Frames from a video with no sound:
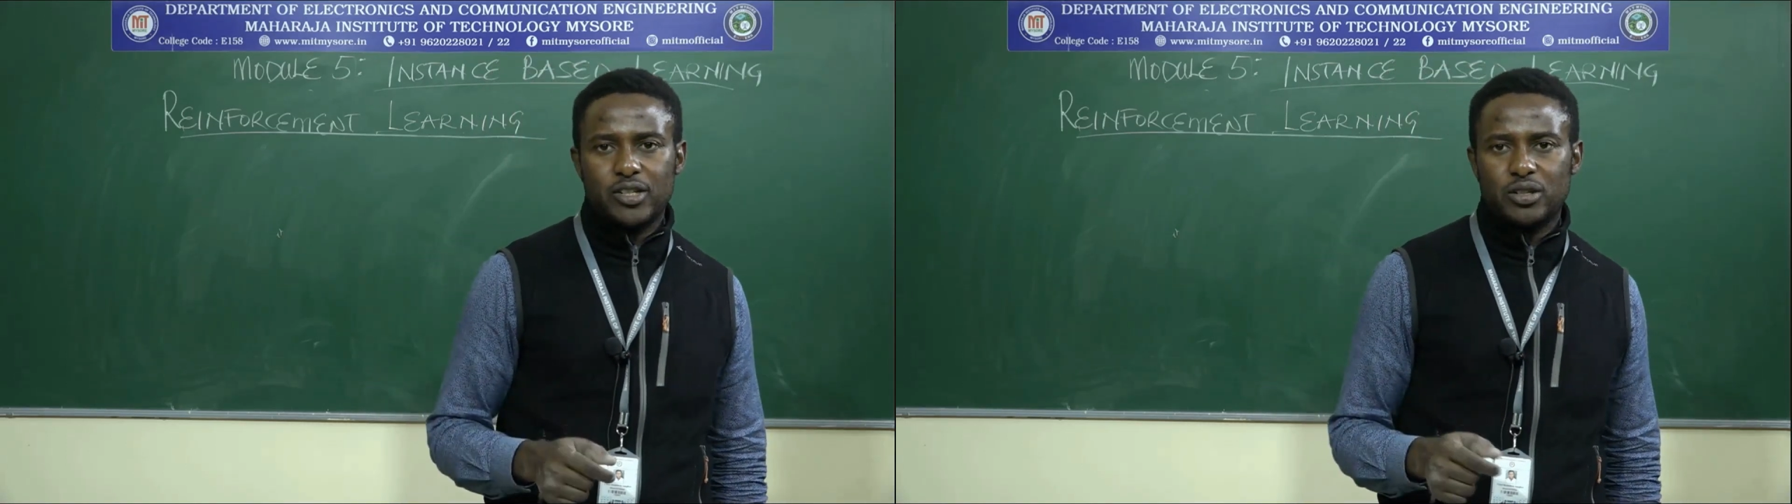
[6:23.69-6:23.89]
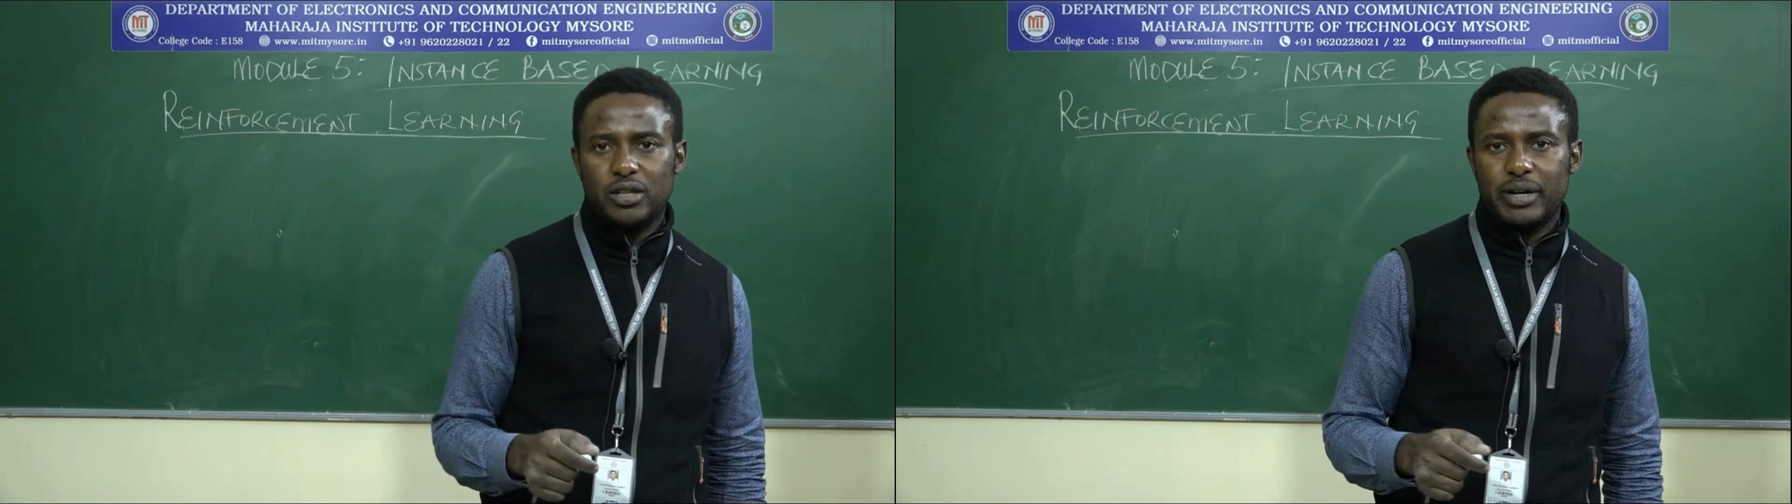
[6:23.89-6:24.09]

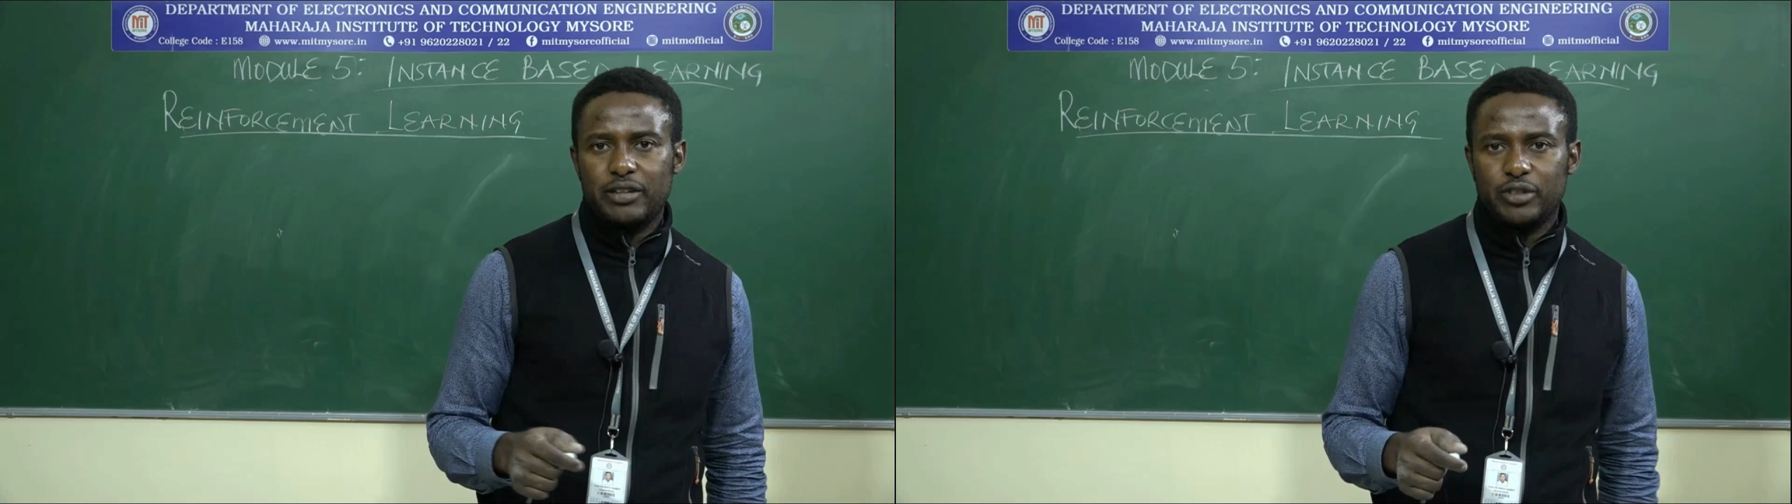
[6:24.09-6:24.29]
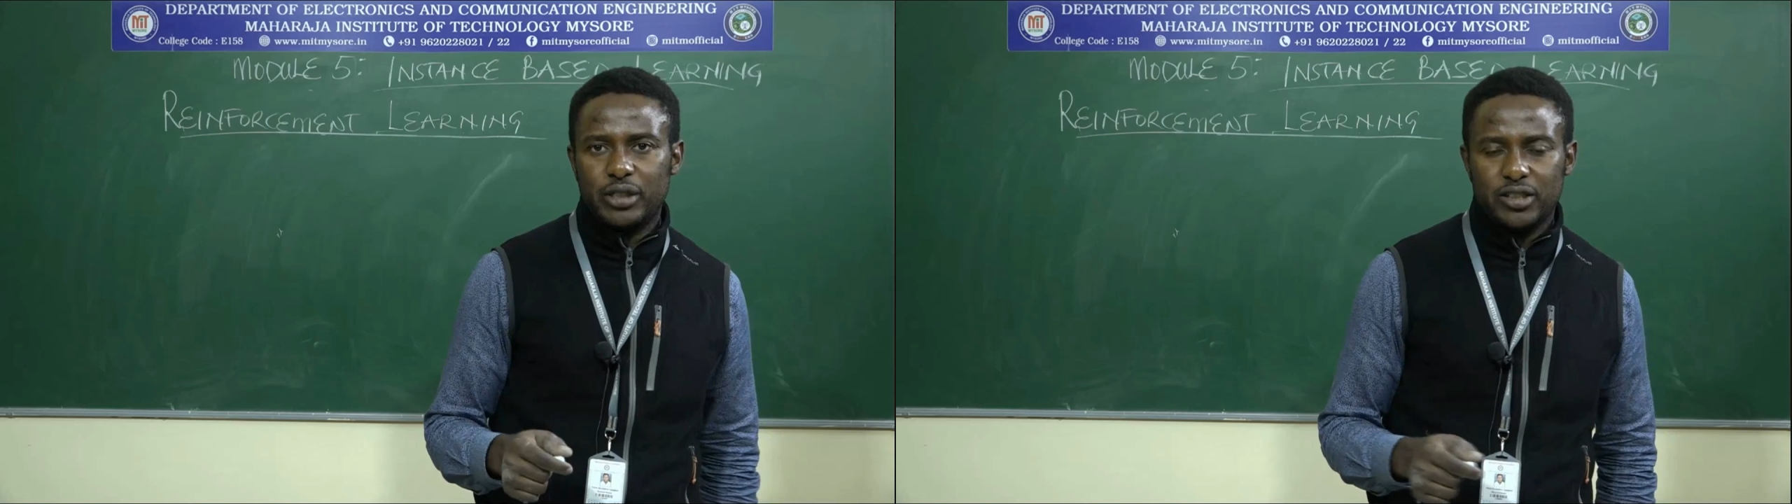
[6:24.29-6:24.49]
Sorry
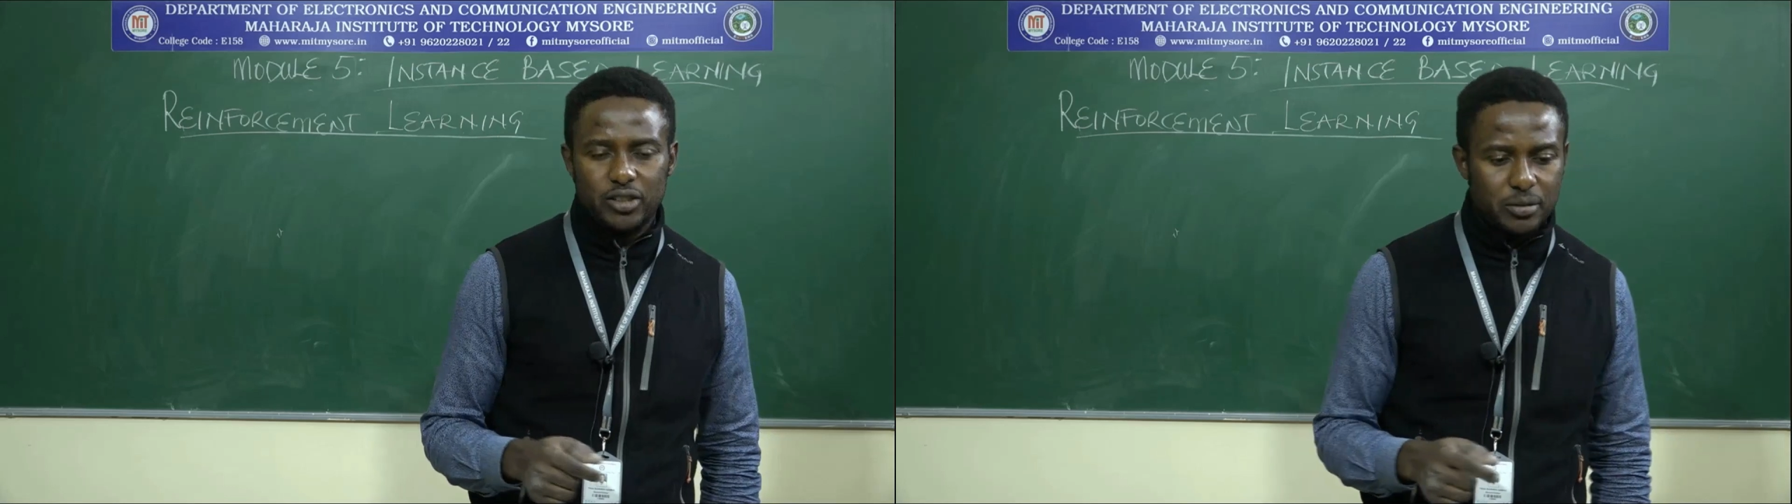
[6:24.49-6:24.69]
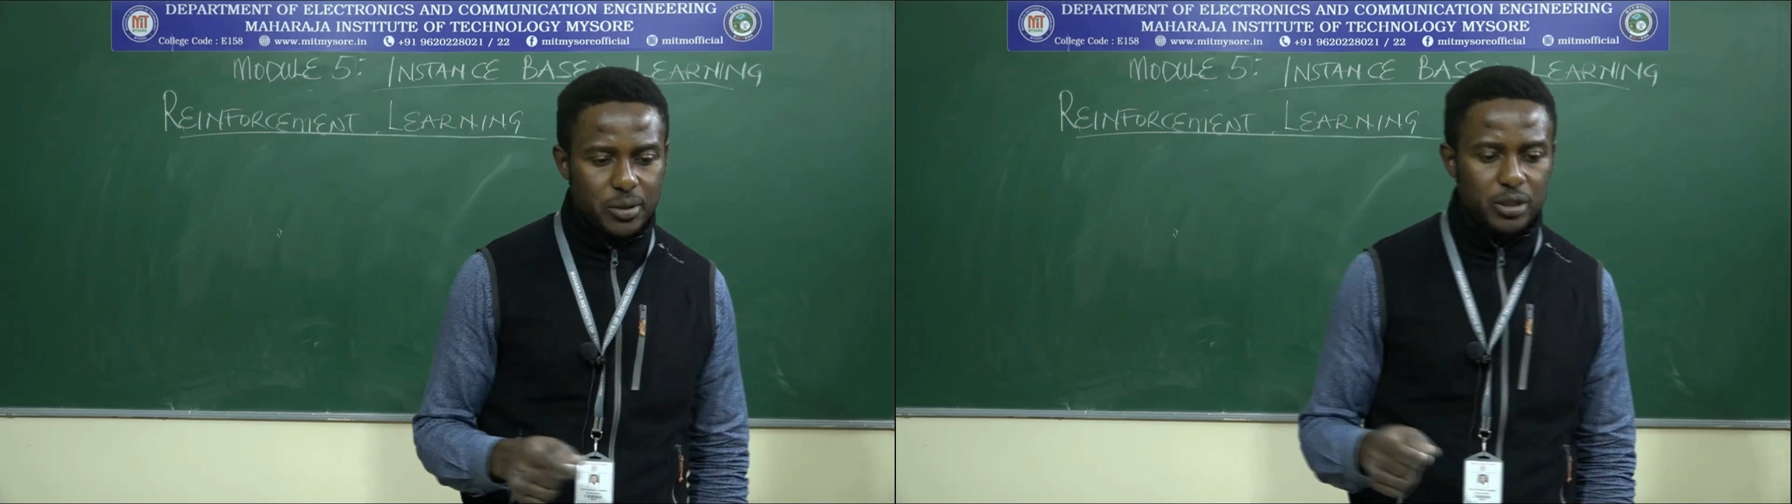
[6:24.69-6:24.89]
for the
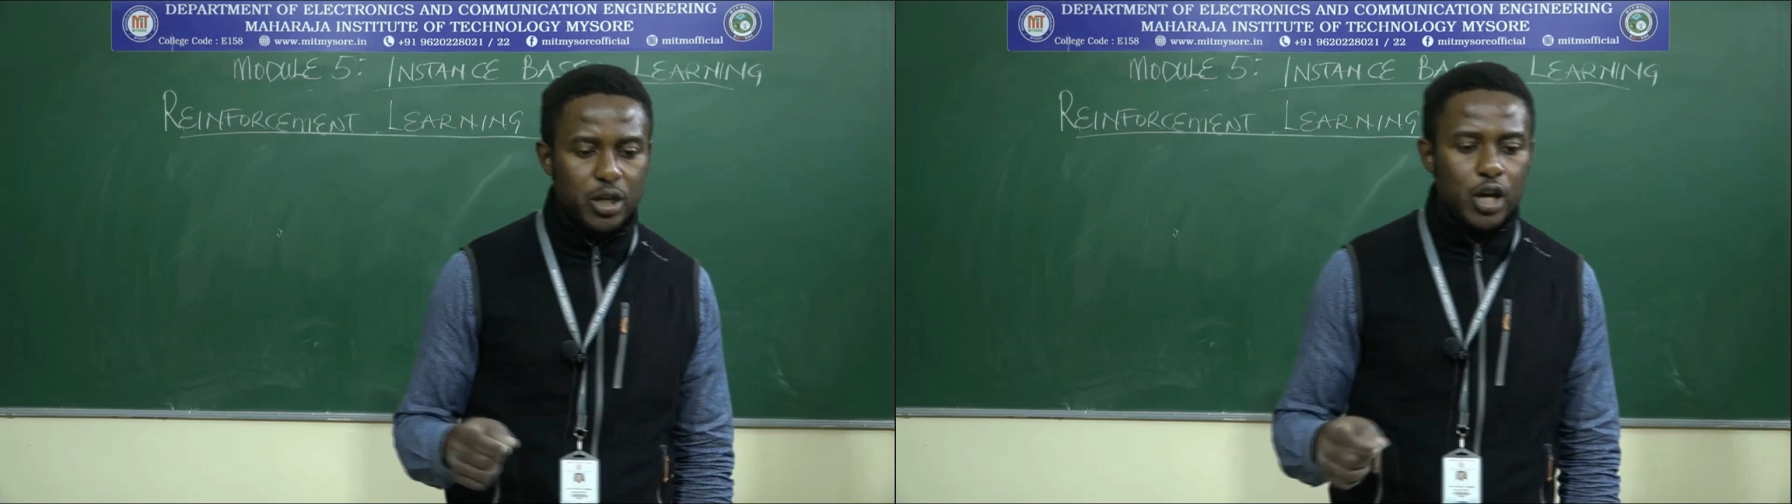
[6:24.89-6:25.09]
interruption.